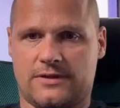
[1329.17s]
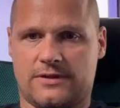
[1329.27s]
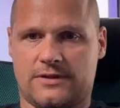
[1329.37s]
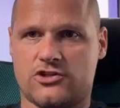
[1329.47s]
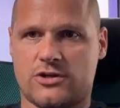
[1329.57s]

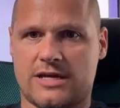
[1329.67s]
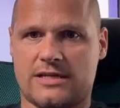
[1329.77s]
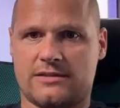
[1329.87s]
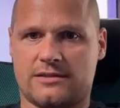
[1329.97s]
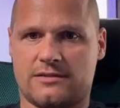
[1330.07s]
can
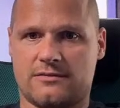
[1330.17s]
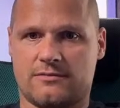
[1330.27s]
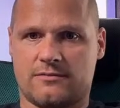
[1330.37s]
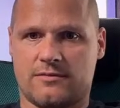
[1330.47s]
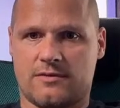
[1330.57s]
trade
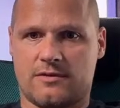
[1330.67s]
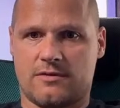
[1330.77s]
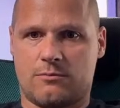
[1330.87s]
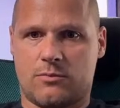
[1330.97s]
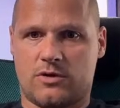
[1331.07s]

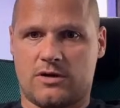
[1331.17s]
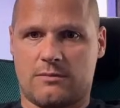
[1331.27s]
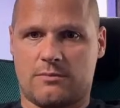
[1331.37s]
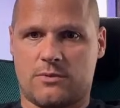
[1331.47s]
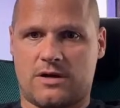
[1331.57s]
model
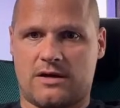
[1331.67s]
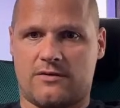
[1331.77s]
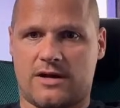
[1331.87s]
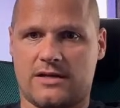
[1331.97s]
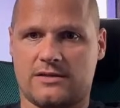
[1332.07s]
number 1, right?